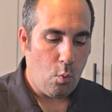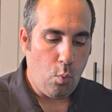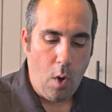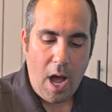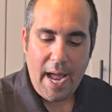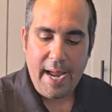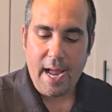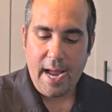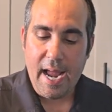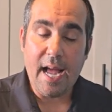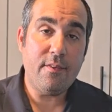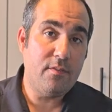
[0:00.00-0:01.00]
why I
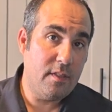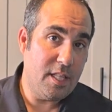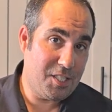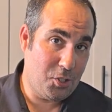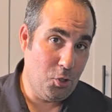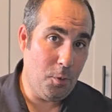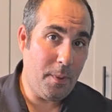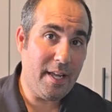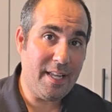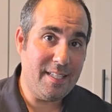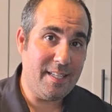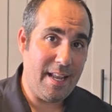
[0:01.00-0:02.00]
have the
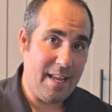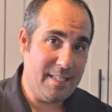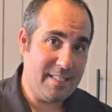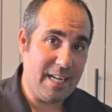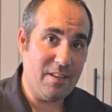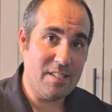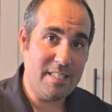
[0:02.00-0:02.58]
Scuba instead of the